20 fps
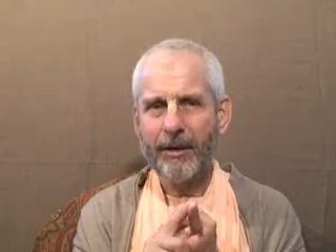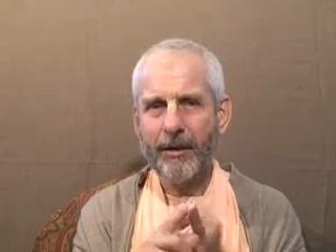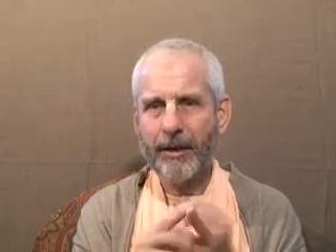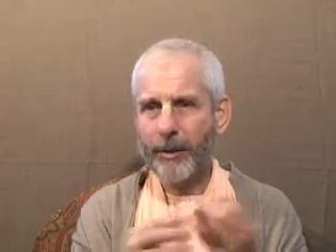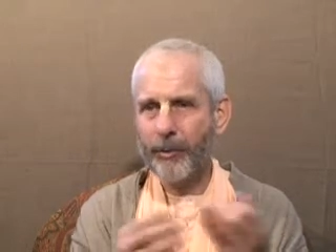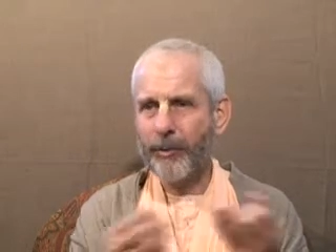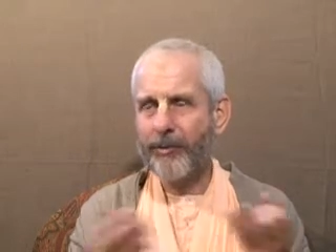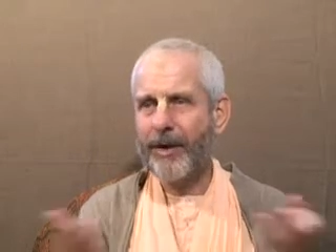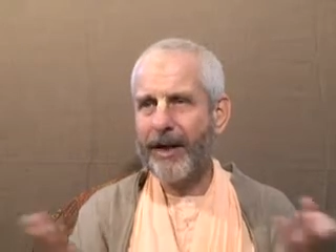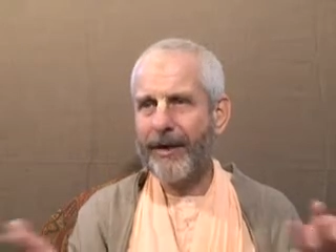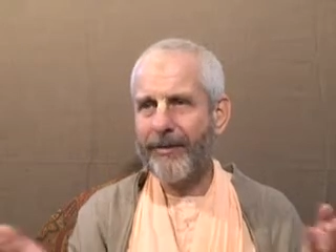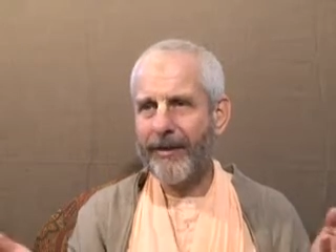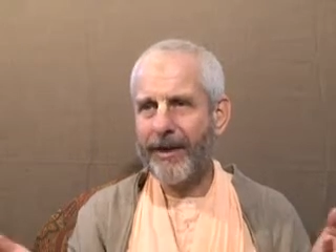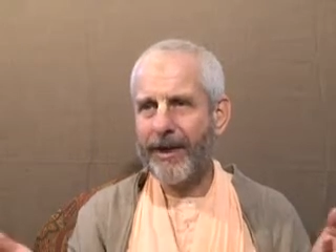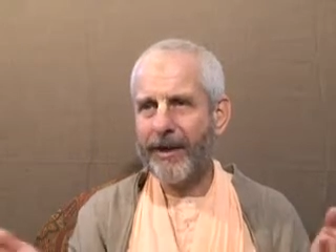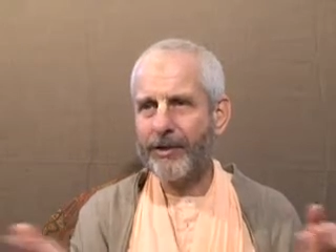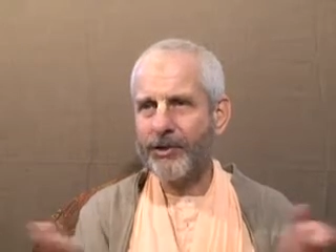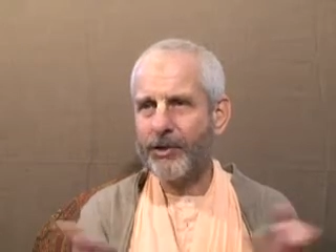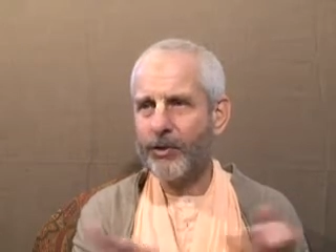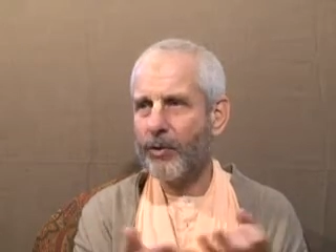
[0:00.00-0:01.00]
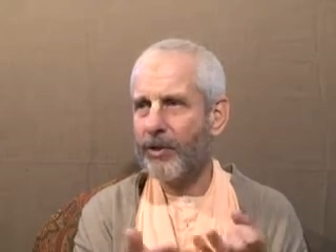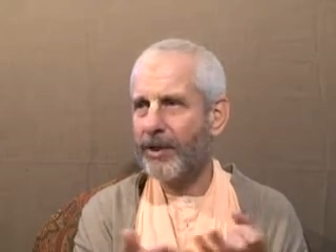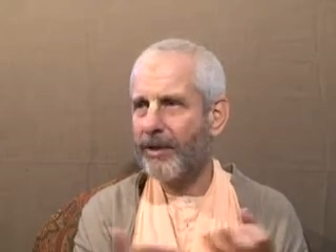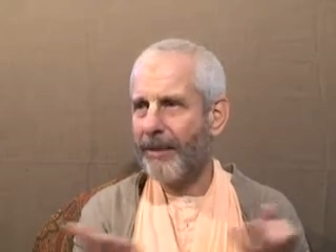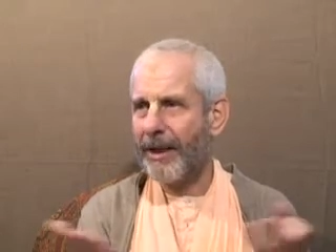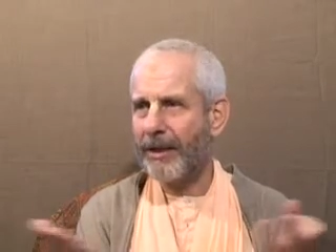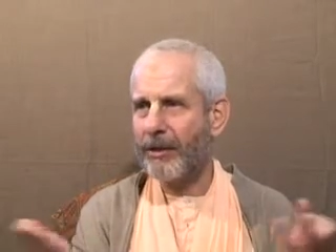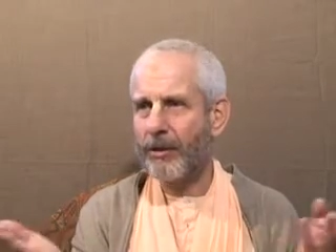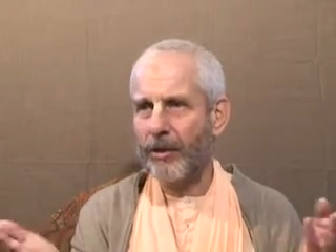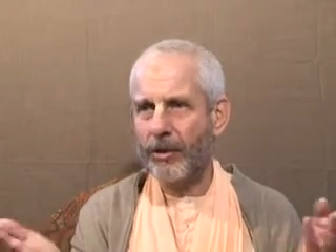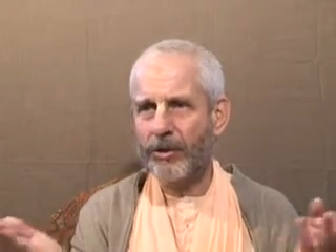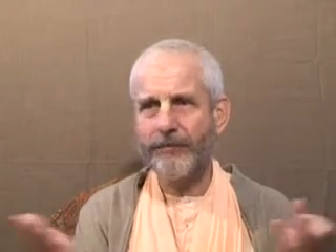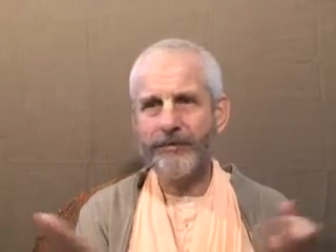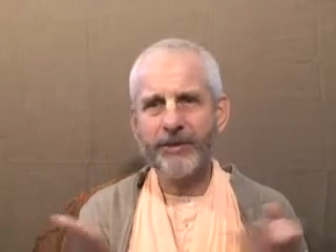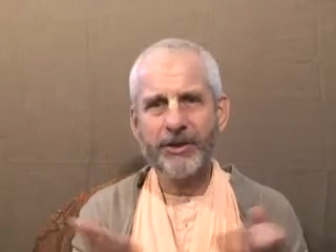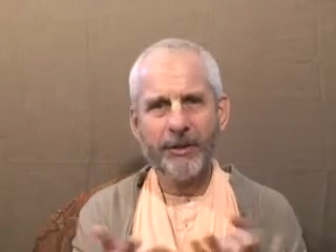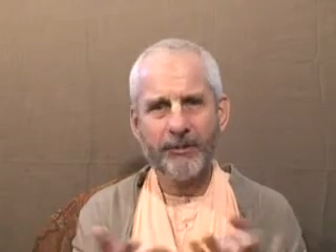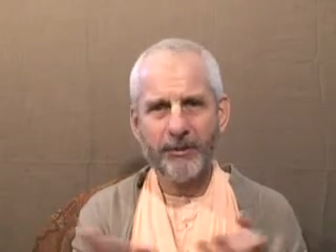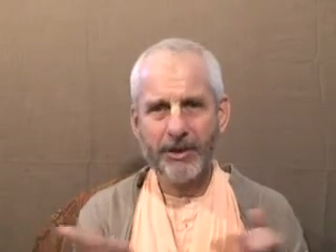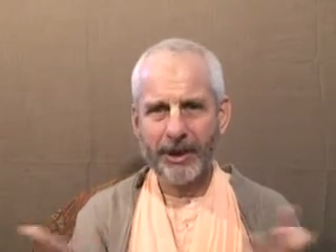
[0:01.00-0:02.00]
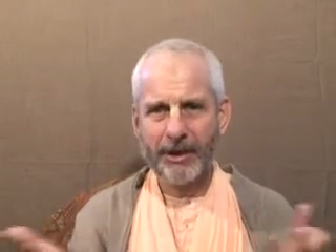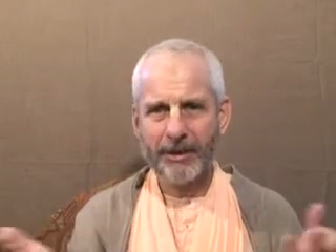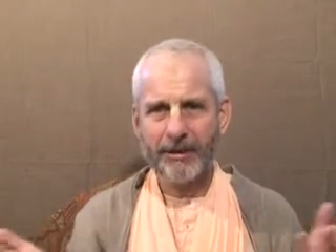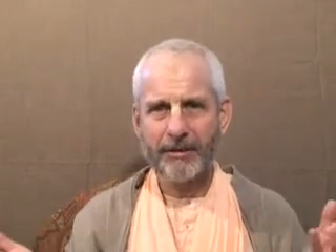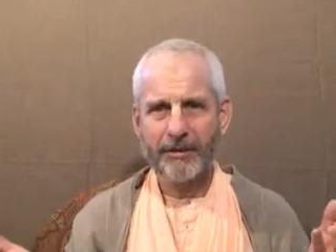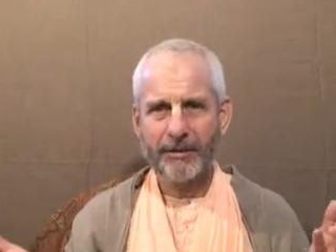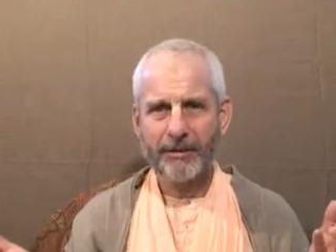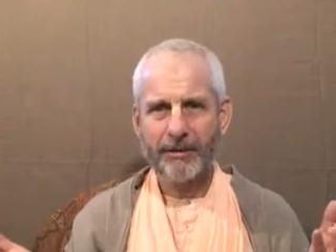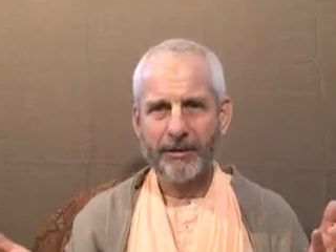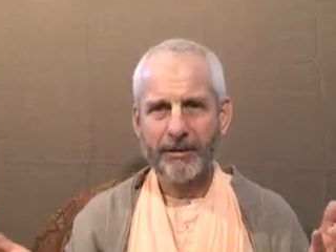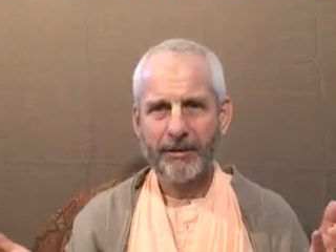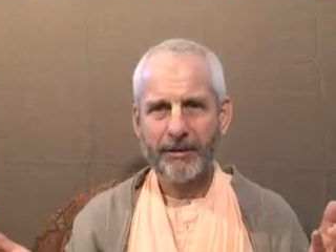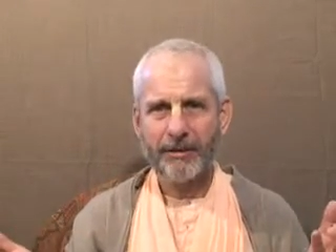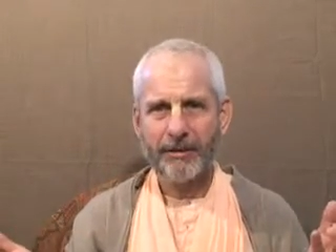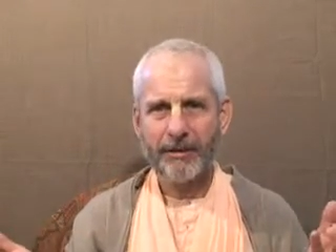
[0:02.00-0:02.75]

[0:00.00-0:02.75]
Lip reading: Okay, well, right there it's talking about a lot of subjects.